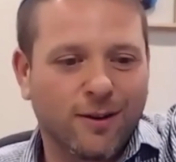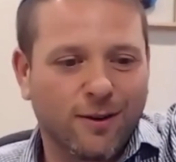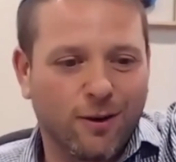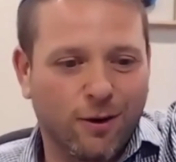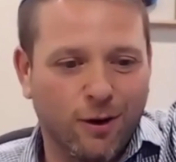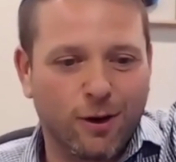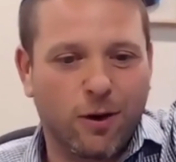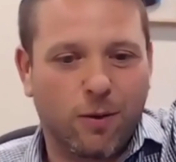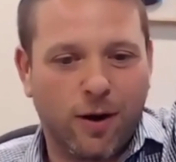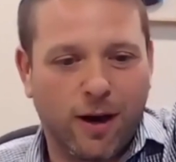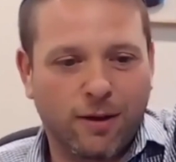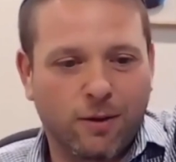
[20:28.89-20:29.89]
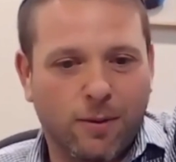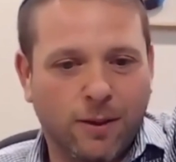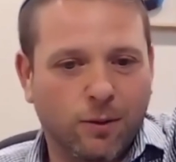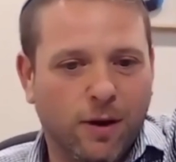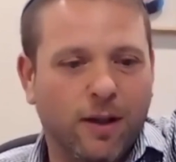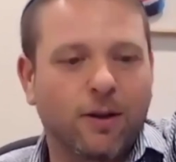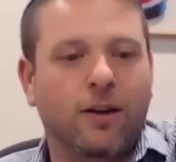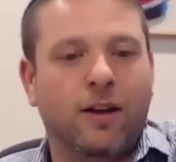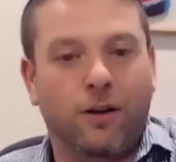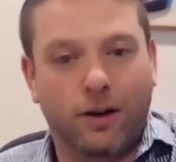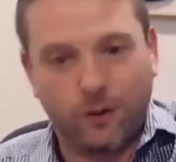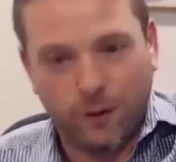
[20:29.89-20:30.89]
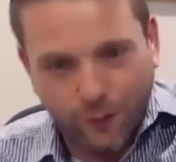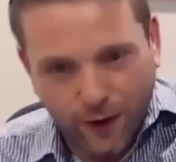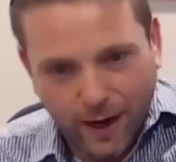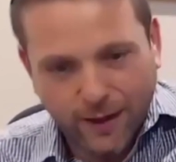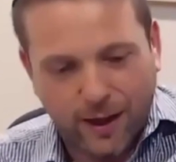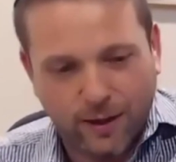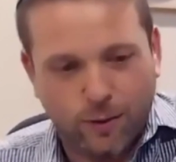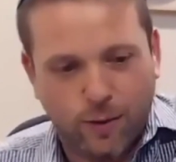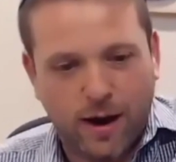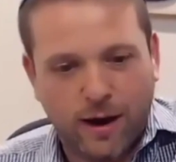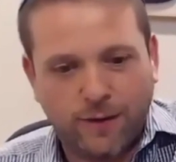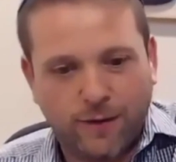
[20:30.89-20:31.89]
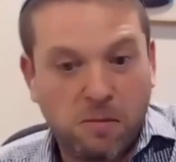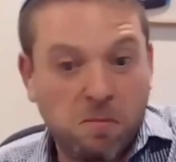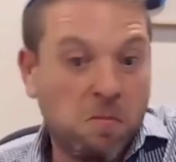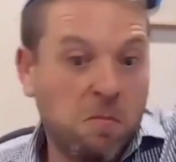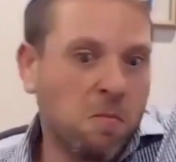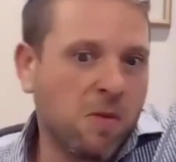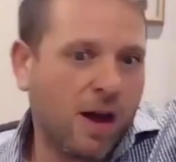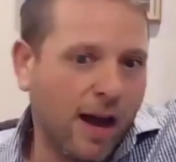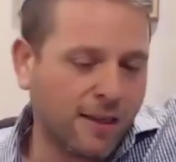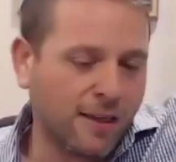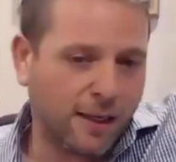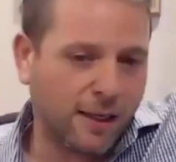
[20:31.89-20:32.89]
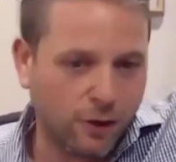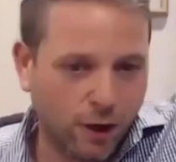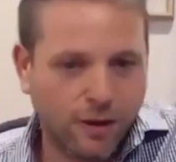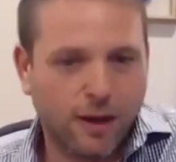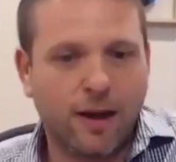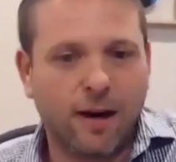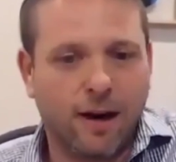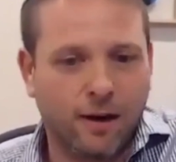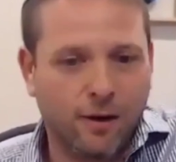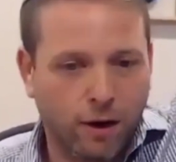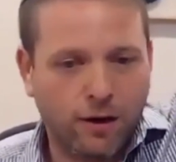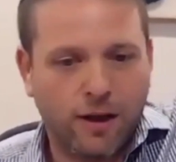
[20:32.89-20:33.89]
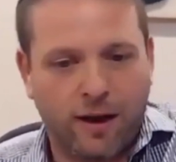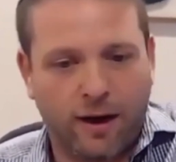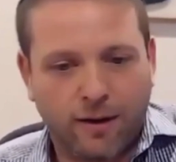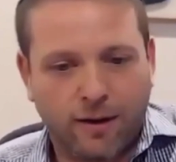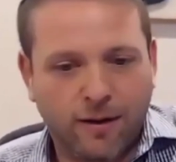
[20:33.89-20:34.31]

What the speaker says: all the way to Bethel in order to find that wife, Isaac is not there and not there.